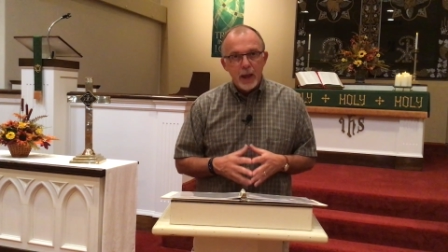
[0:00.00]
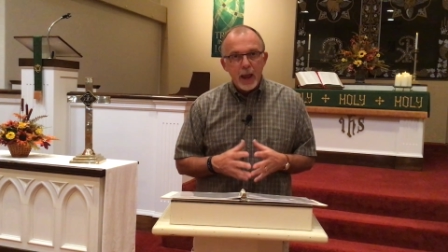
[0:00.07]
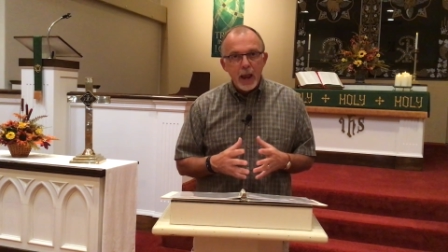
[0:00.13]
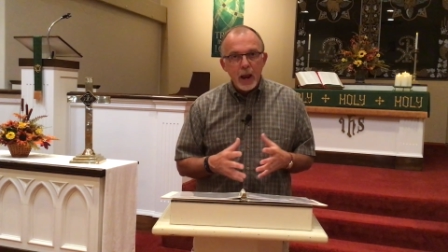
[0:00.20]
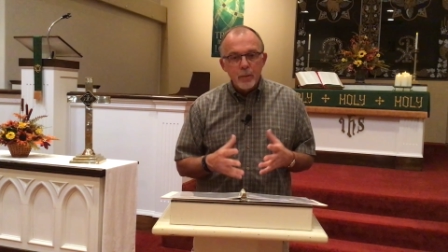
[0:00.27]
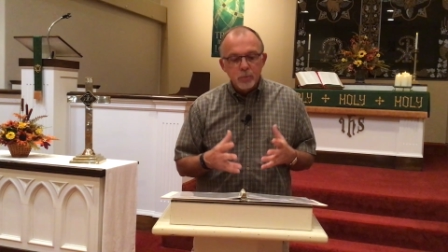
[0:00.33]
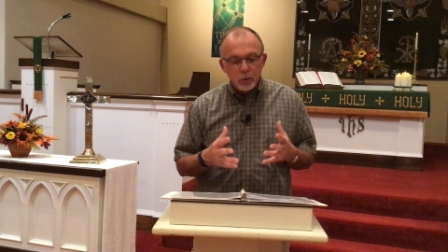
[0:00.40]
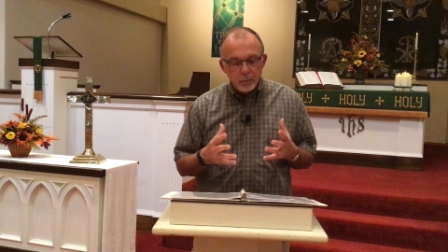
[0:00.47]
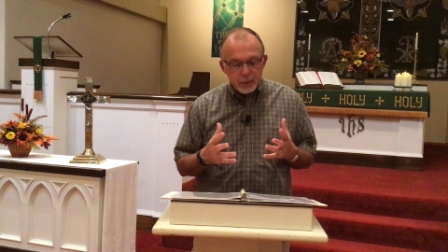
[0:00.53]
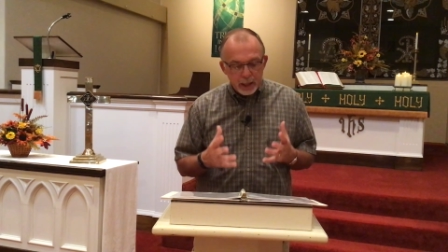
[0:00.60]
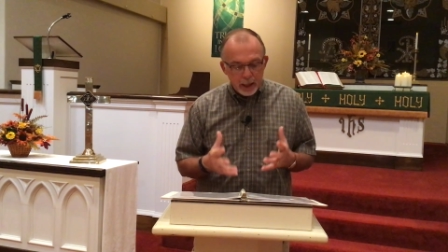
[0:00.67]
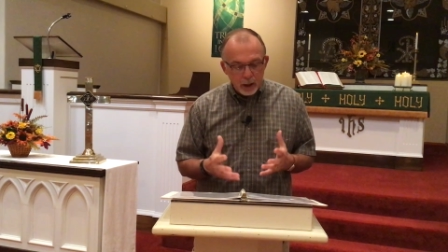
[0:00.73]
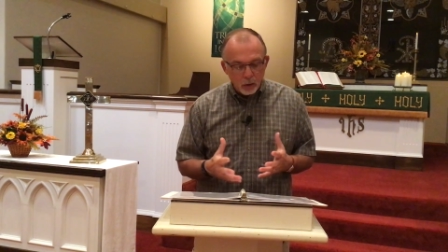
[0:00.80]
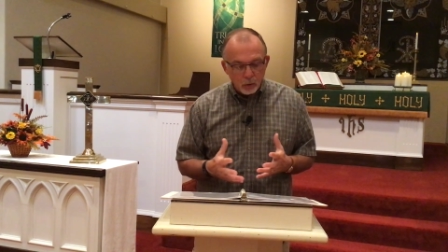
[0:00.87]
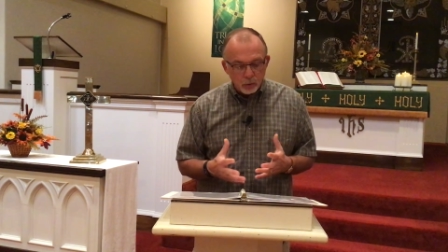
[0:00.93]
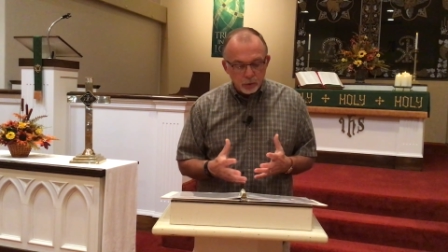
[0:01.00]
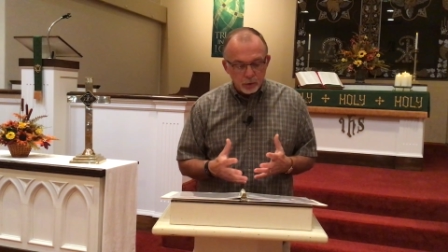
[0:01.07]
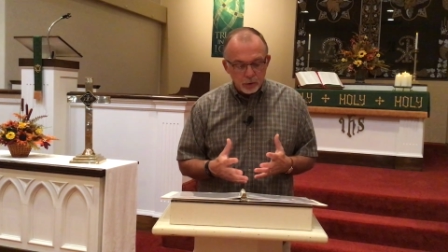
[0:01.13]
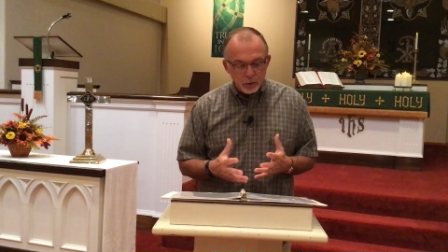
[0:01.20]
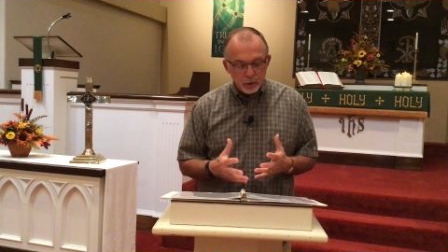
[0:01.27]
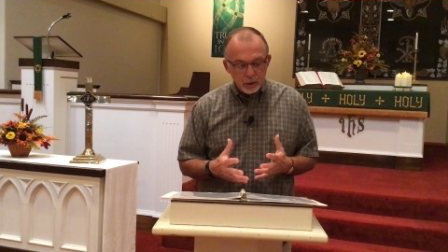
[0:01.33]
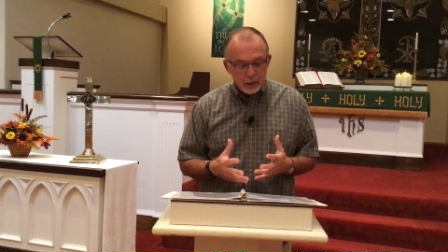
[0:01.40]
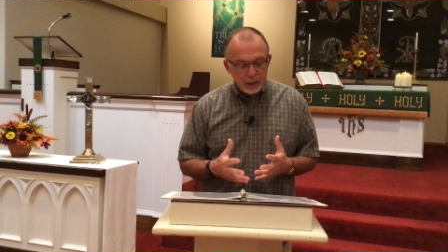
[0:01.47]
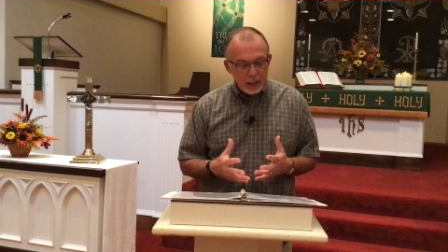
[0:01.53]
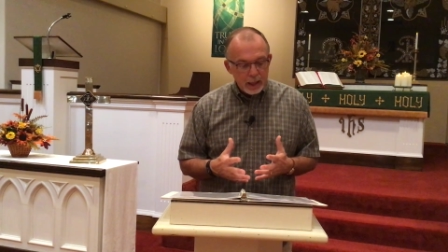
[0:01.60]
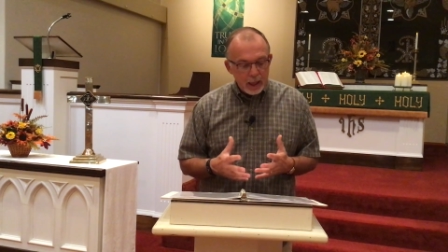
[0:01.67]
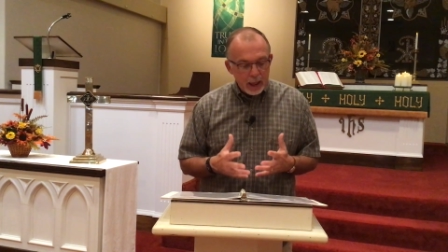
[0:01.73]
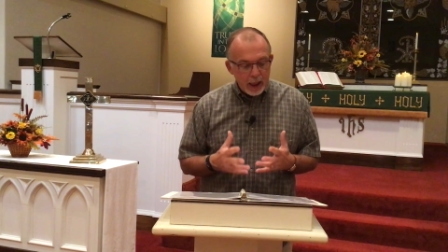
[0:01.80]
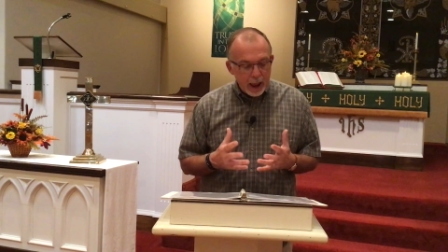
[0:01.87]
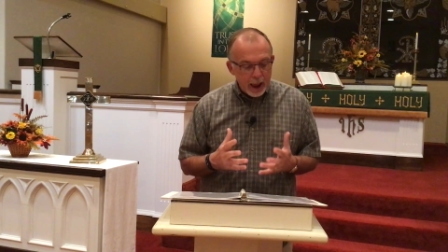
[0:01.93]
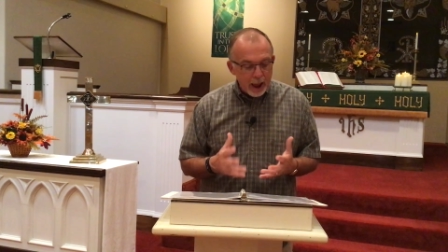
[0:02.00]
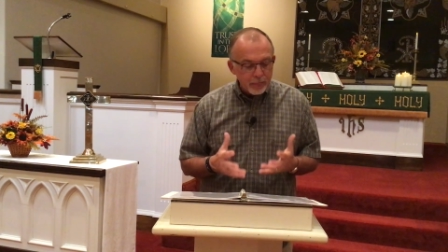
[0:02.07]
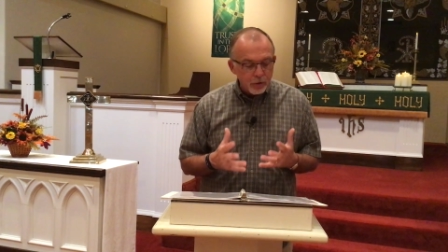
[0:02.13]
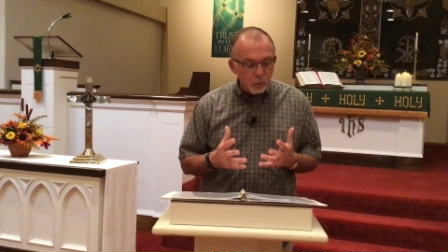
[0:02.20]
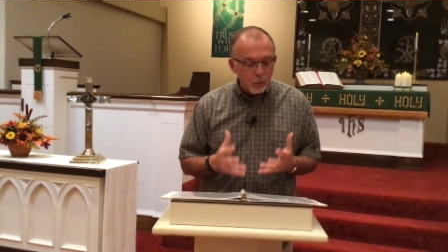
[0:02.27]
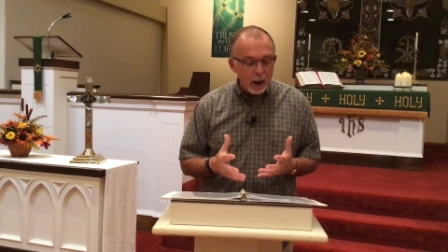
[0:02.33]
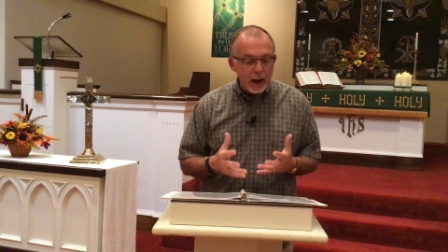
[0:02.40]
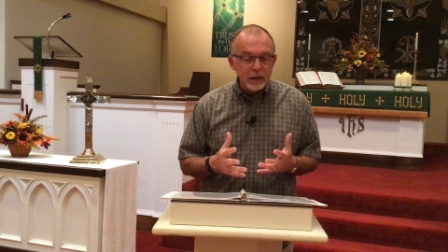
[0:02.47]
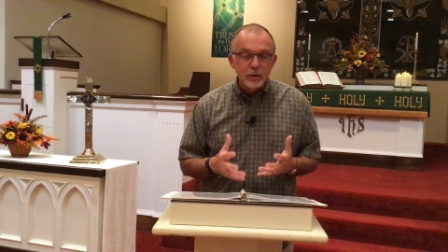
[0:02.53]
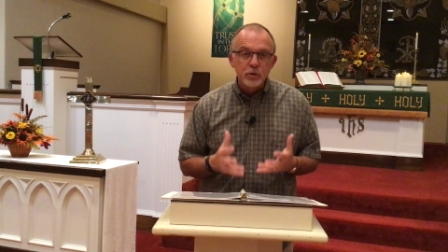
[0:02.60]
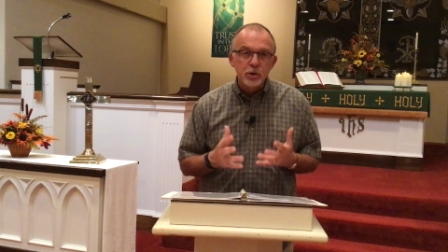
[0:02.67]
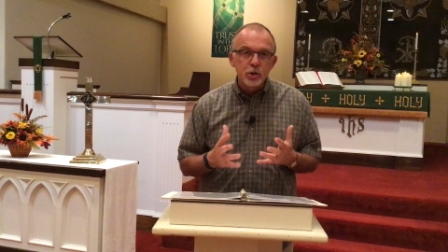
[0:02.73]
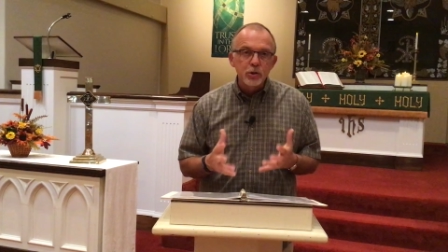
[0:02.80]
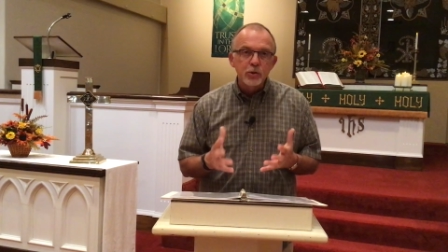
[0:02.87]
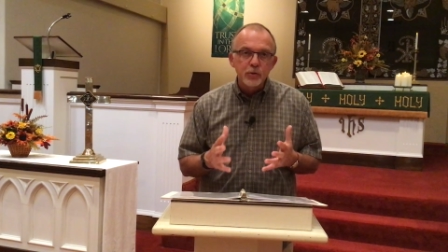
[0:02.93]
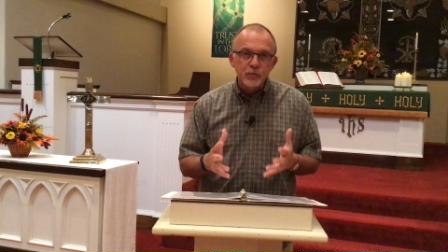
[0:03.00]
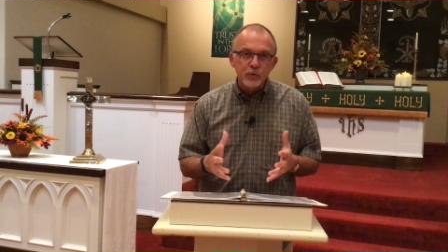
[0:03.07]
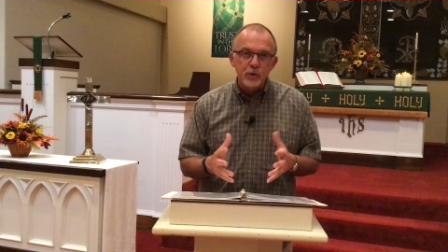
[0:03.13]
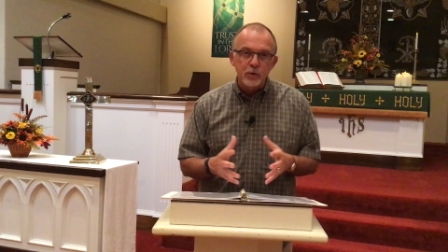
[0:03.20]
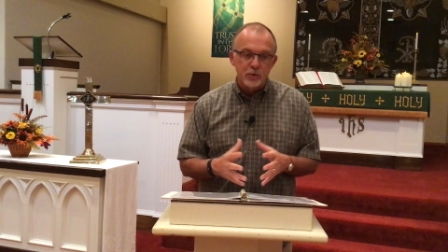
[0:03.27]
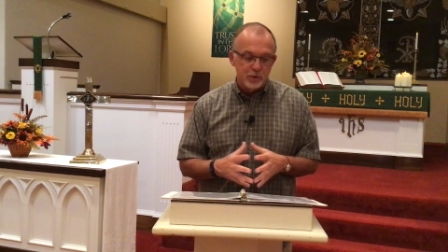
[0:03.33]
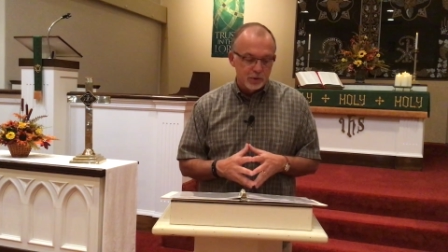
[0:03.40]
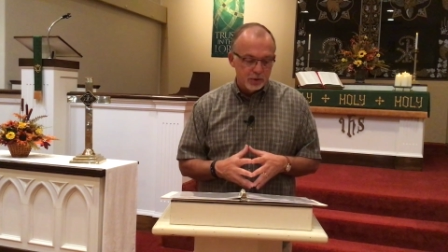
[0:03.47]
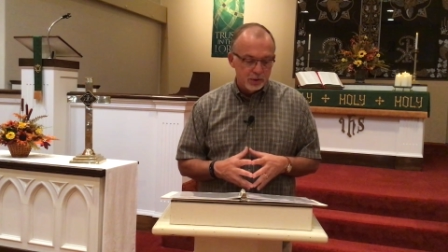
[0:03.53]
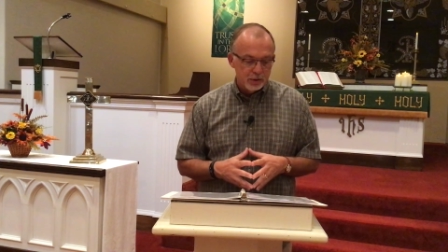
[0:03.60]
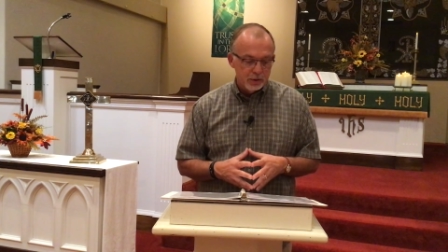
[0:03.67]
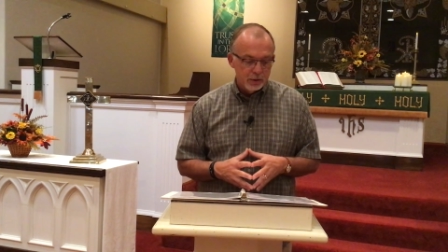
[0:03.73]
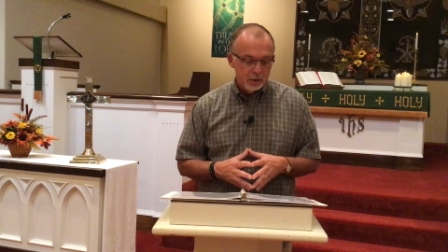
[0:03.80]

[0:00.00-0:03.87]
Abram, the elder, had the right to choose first.